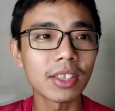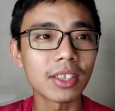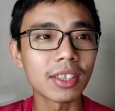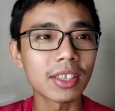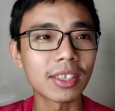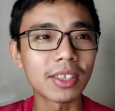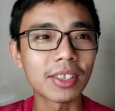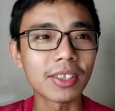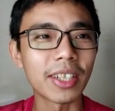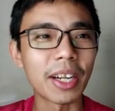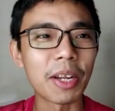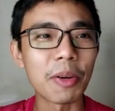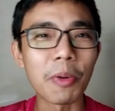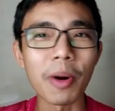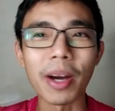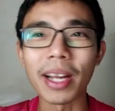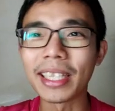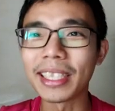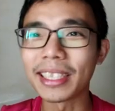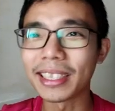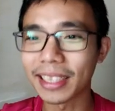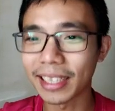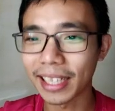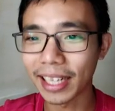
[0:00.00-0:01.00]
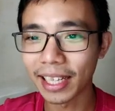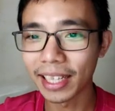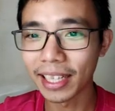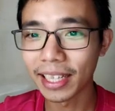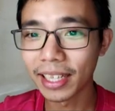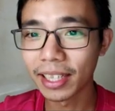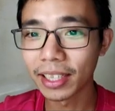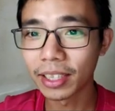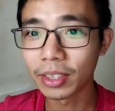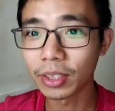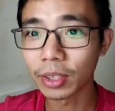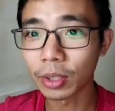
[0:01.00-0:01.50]
just create one, isn't it?
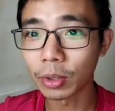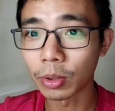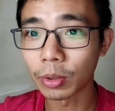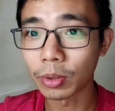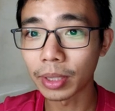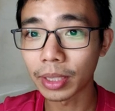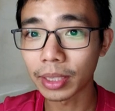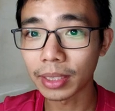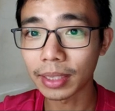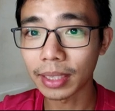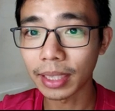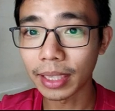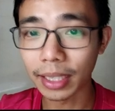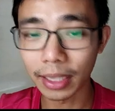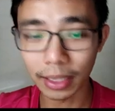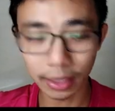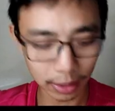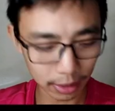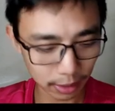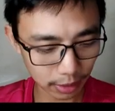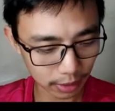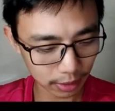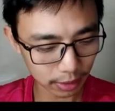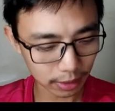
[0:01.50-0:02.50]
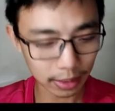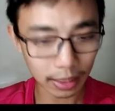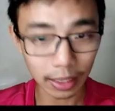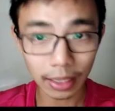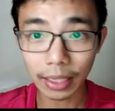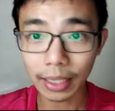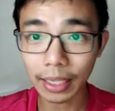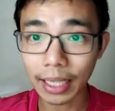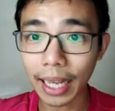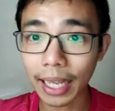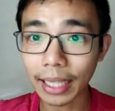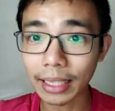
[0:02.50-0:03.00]
So let's say this is a
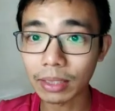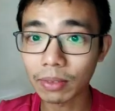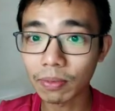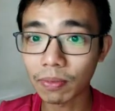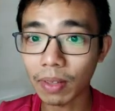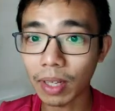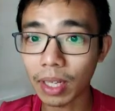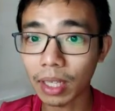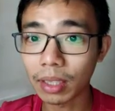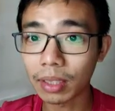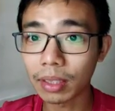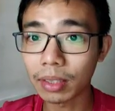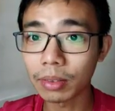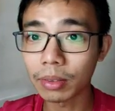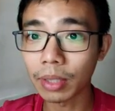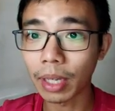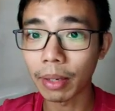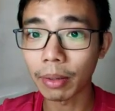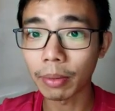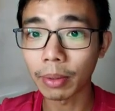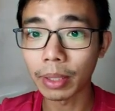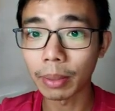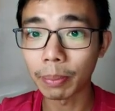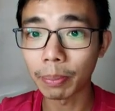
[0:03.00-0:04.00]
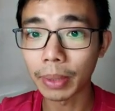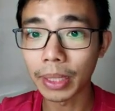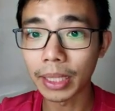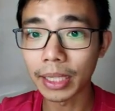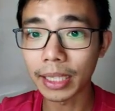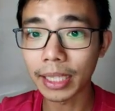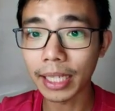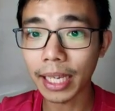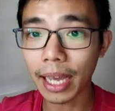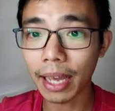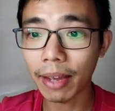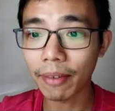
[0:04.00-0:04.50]
test file, I want a
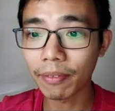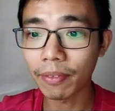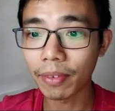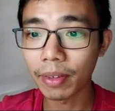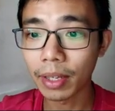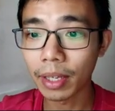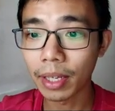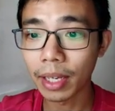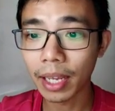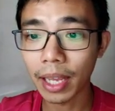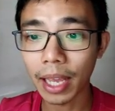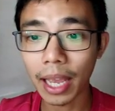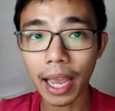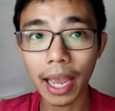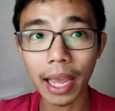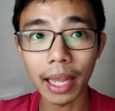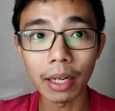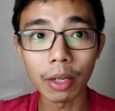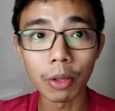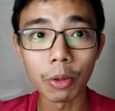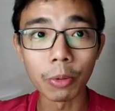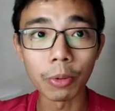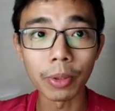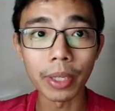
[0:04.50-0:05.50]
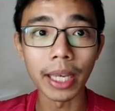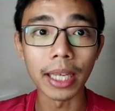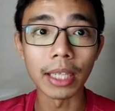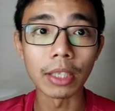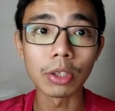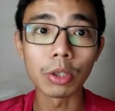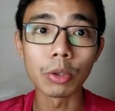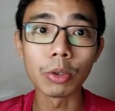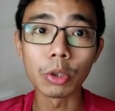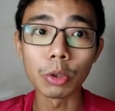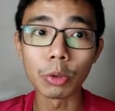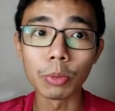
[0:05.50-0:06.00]
PDF, and OK.
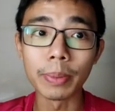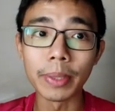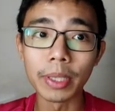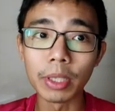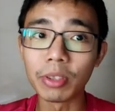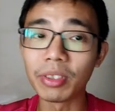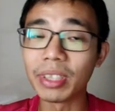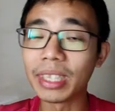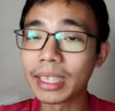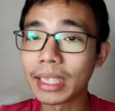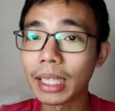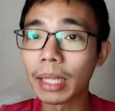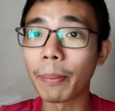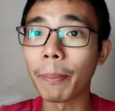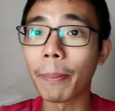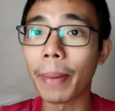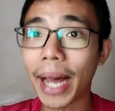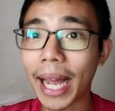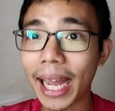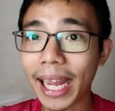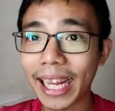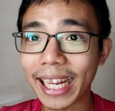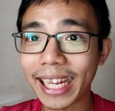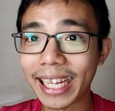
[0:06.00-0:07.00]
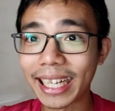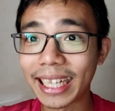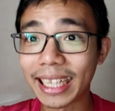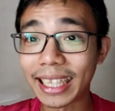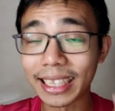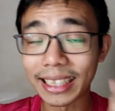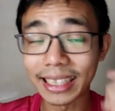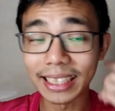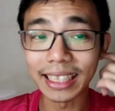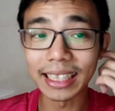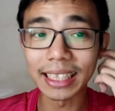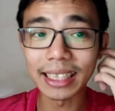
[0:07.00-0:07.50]
So you'll be greeted
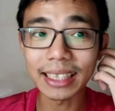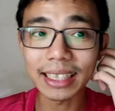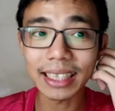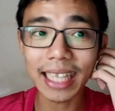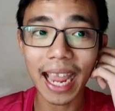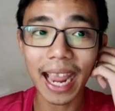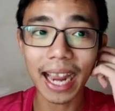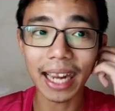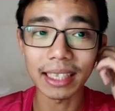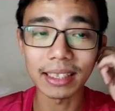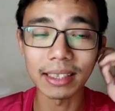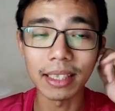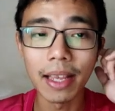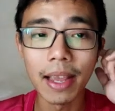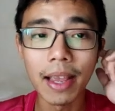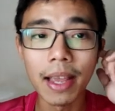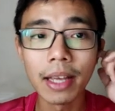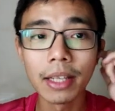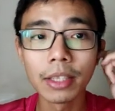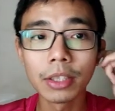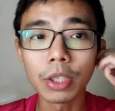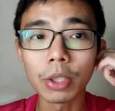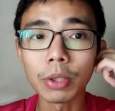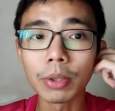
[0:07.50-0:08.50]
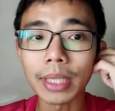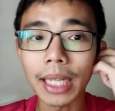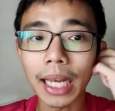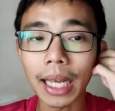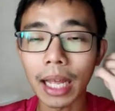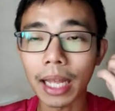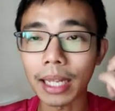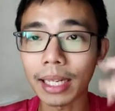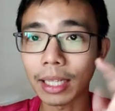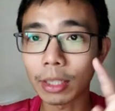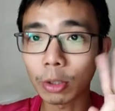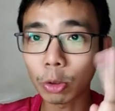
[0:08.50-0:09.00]
by this text. So
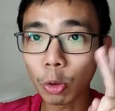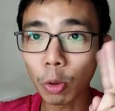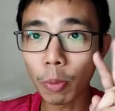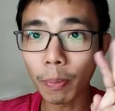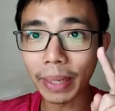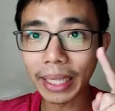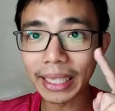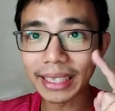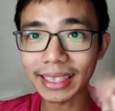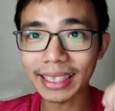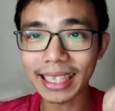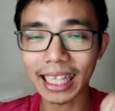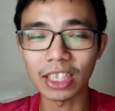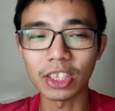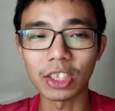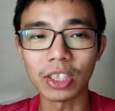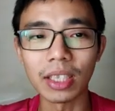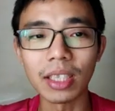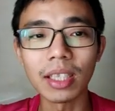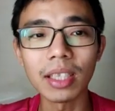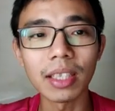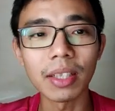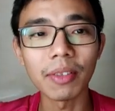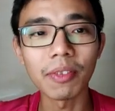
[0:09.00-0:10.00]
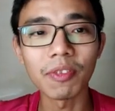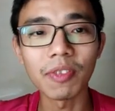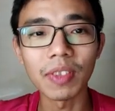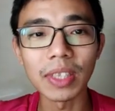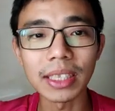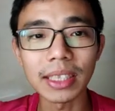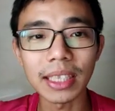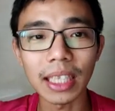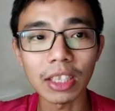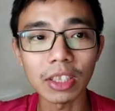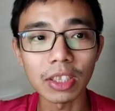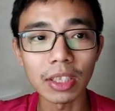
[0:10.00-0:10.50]
there are two main sections. The
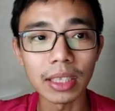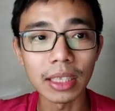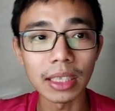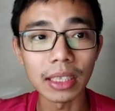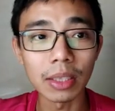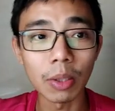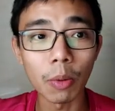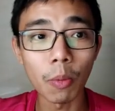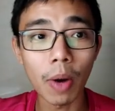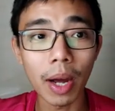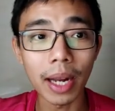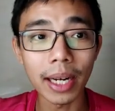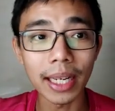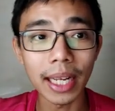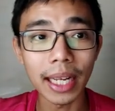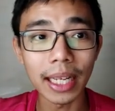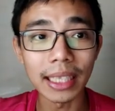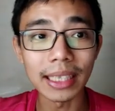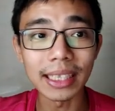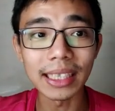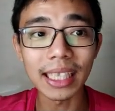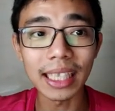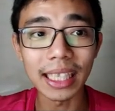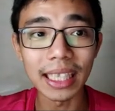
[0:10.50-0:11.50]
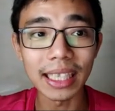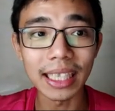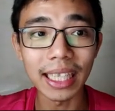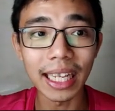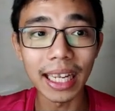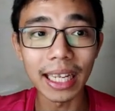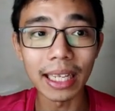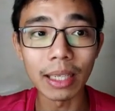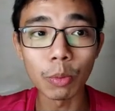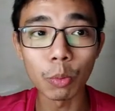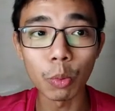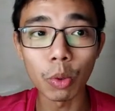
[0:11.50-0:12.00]
first section is the one that is
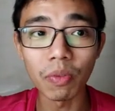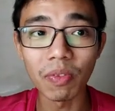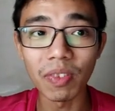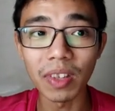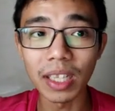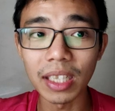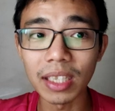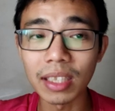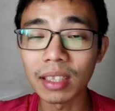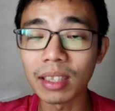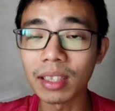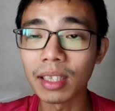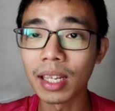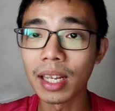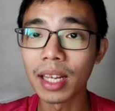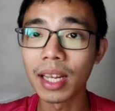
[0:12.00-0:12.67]
contained within